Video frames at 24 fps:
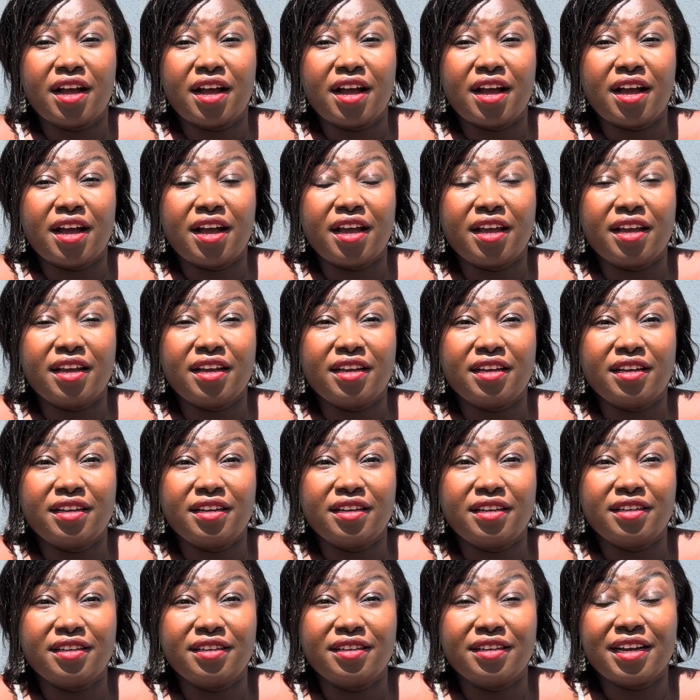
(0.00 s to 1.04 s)

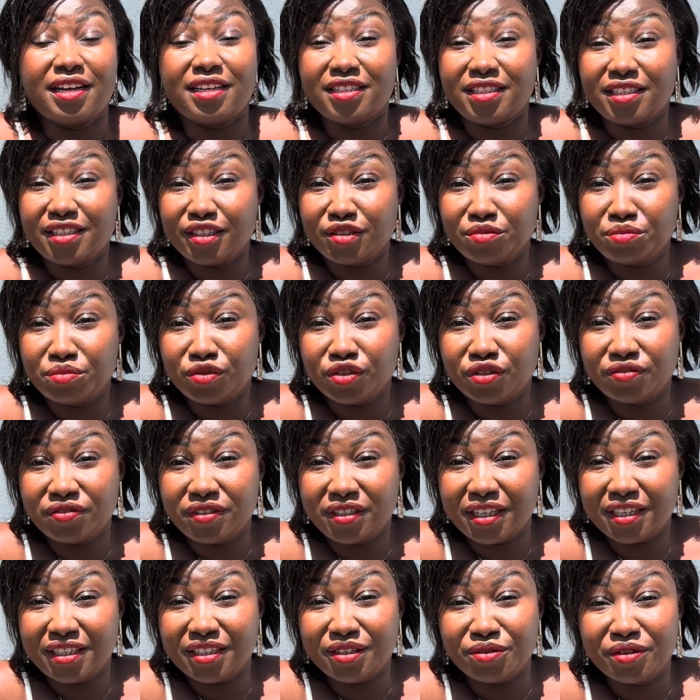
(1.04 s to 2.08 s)
I still moved
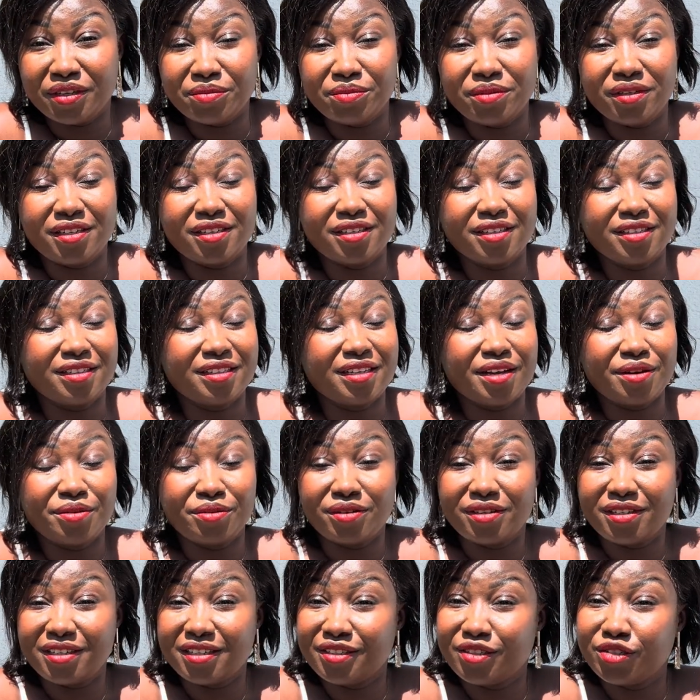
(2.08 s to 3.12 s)
anyway because I
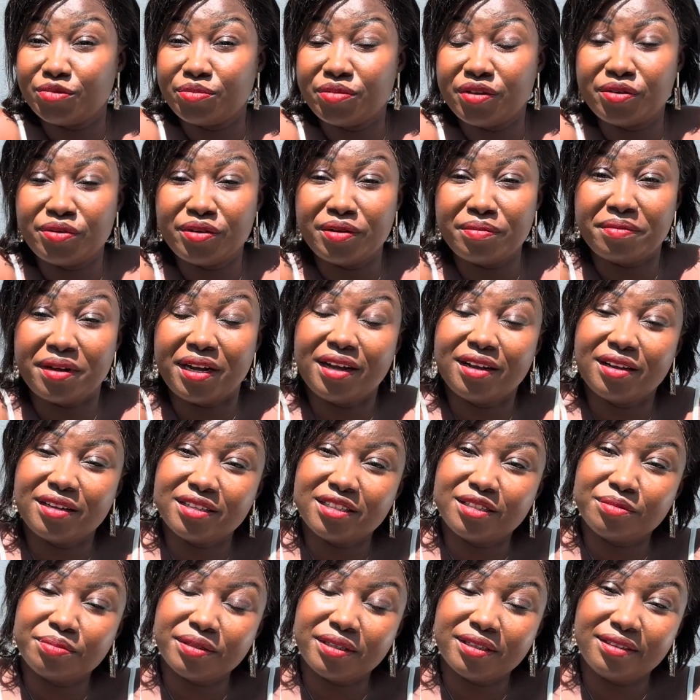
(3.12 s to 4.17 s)
wanted to be with my
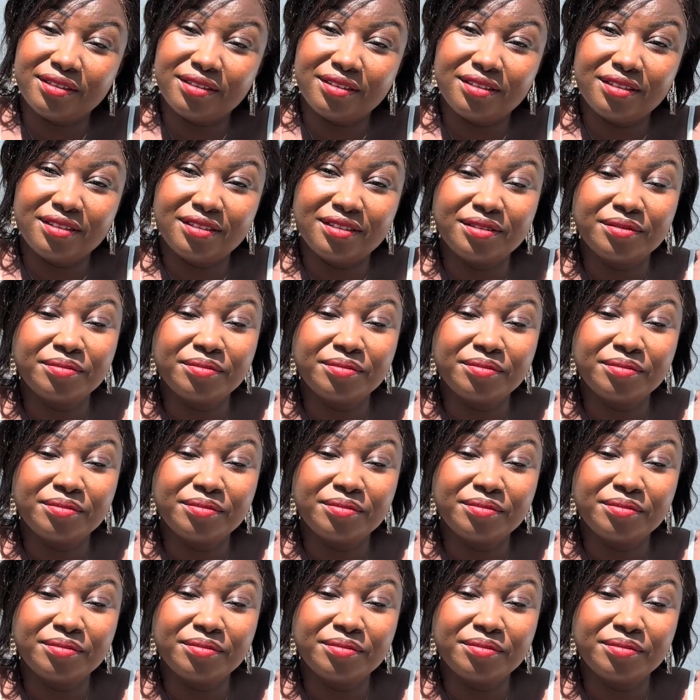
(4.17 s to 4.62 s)
husband.